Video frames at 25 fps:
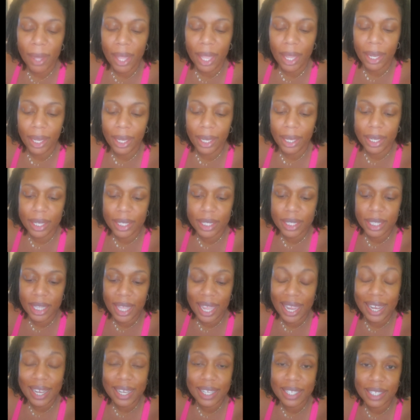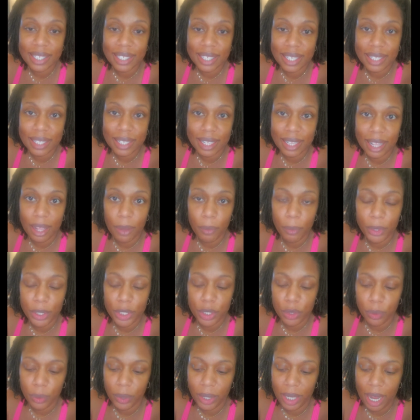And they insisted that we
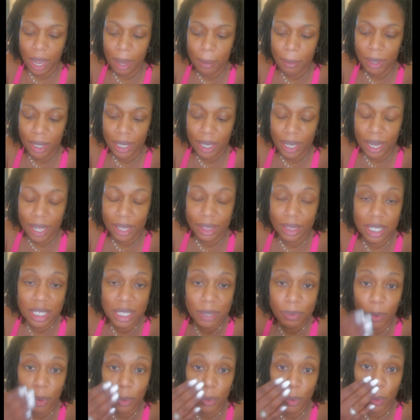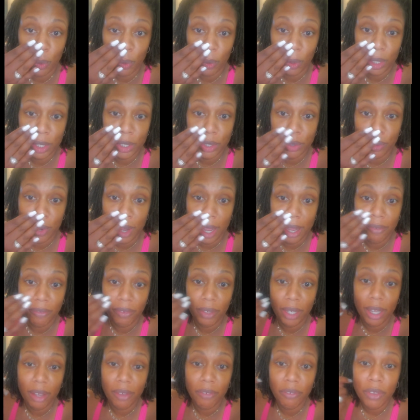do it. I mean, and at this point, we want to do
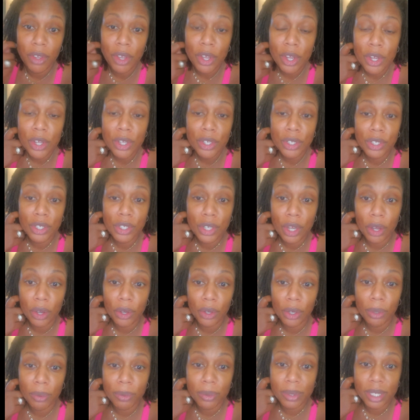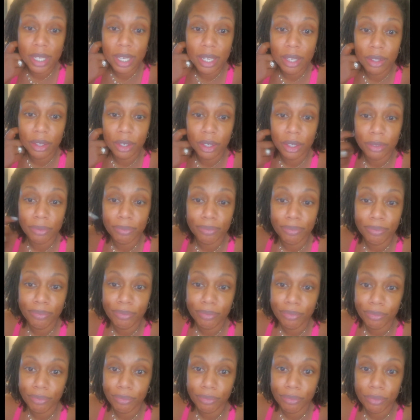IVF. So it was either
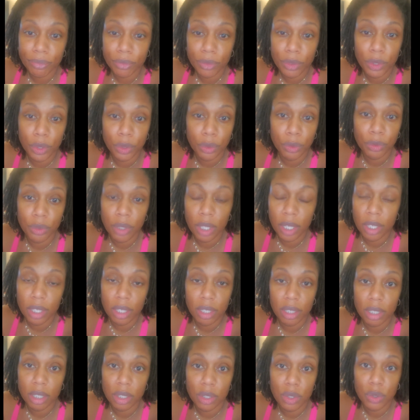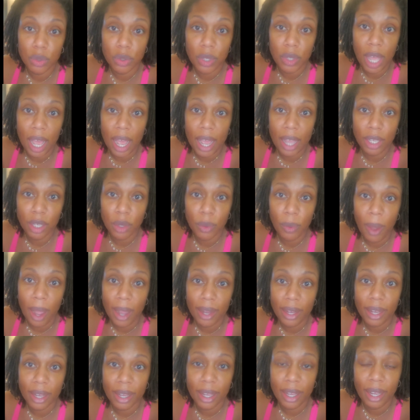do the
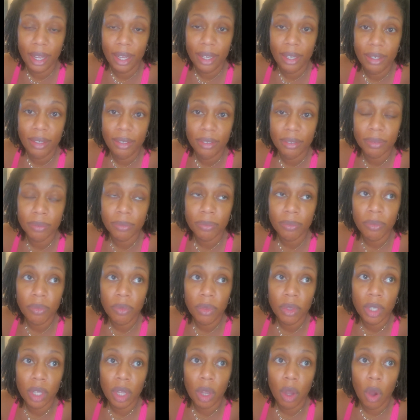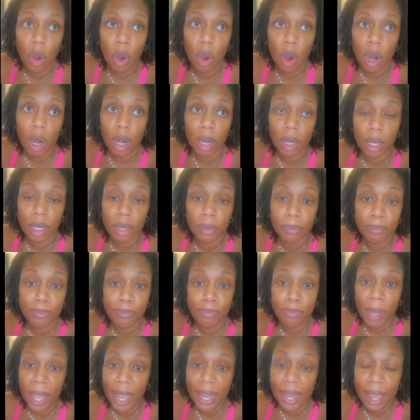IUI again or
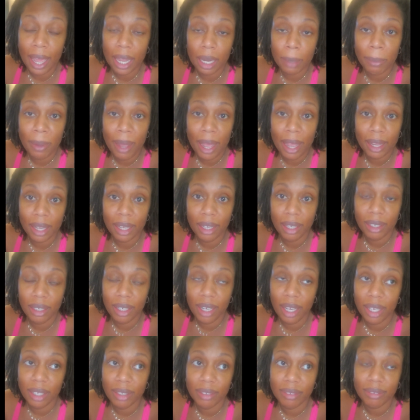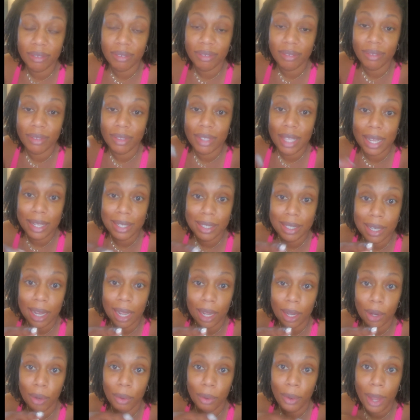pay out of pocket. And that's
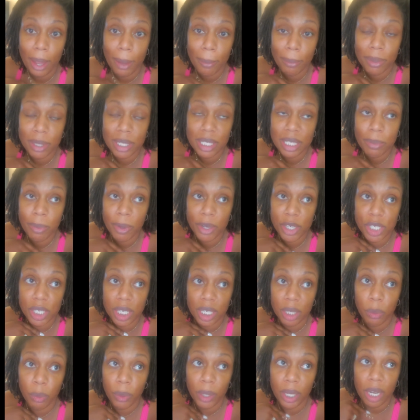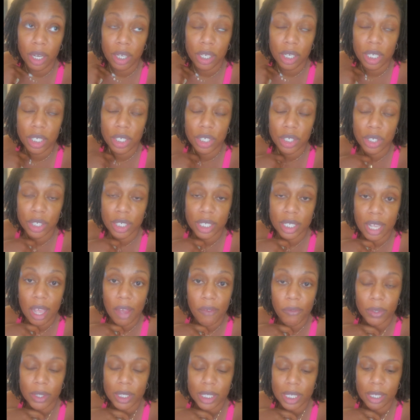not going to happen, especially when our insurance
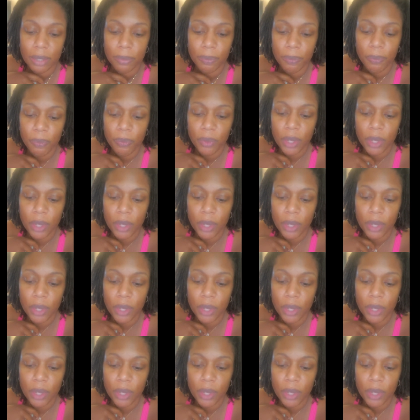covers it.